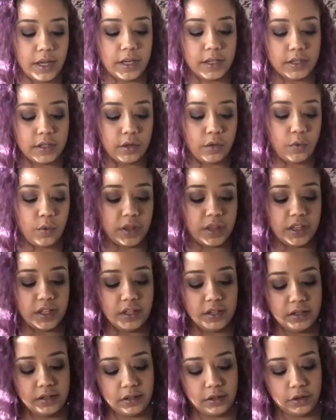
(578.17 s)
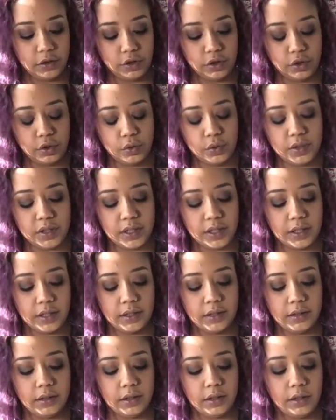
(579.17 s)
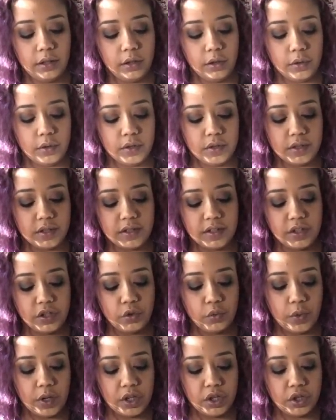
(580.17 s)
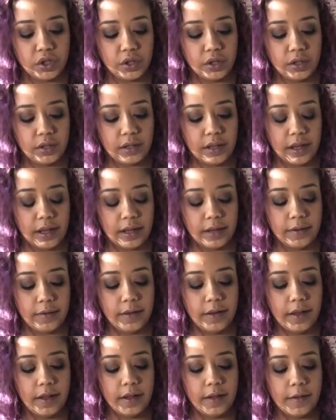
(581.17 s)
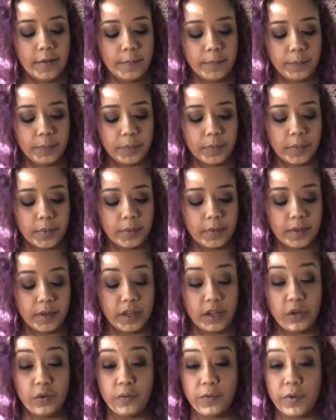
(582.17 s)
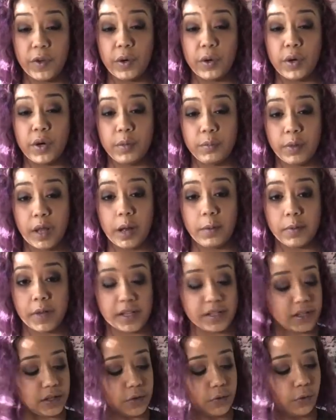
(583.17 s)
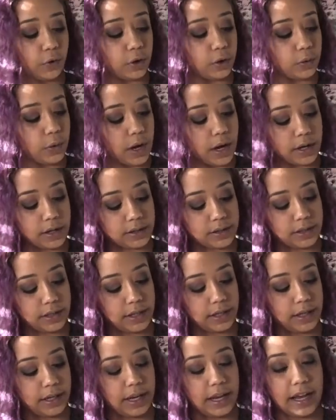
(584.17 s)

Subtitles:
So with this, you're choosing, you know, there's a situation that you feel could block blessings for you, honestly.